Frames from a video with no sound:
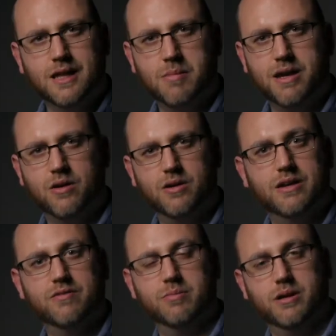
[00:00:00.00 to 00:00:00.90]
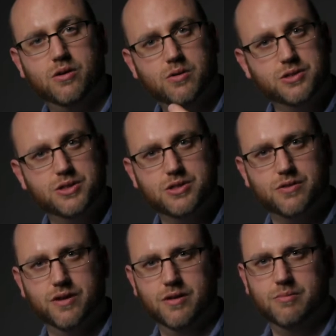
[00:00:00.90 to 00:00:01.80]
They may not even be conscious
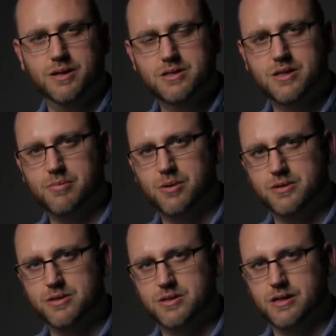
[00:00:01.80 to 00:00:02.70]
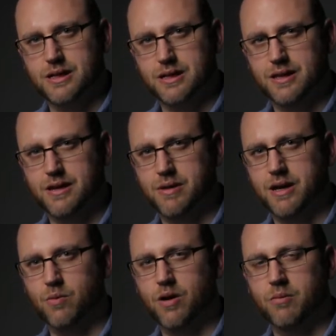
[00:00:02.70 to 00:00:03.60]
of it, but subconsciously they
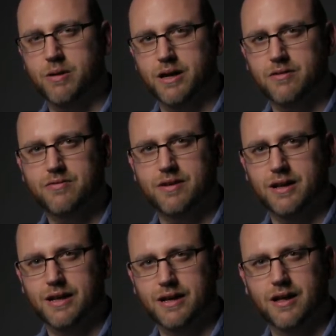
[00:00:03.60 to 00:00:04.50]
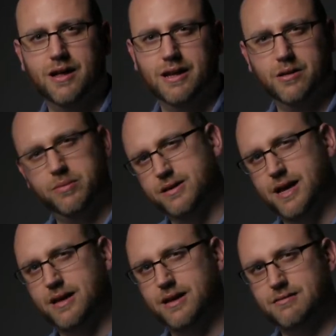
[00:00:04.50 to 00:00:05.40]
may well be feeling a little bit
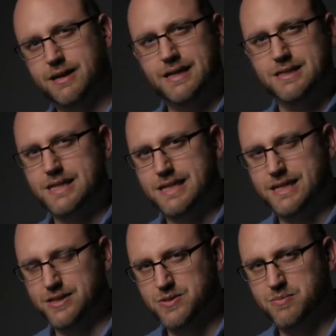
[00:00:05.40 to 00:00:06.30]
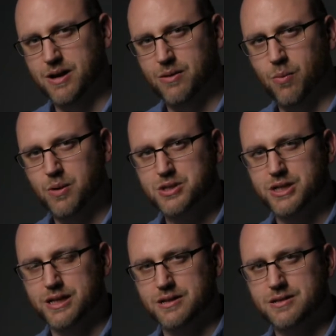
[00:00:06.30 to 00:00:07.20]
ill at ease by
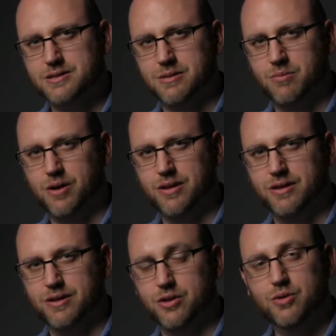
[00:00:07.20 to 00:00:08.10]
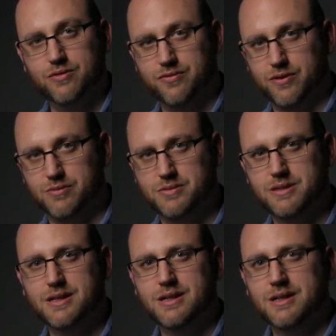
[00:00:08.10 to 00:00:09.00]
watching someone that you have filmed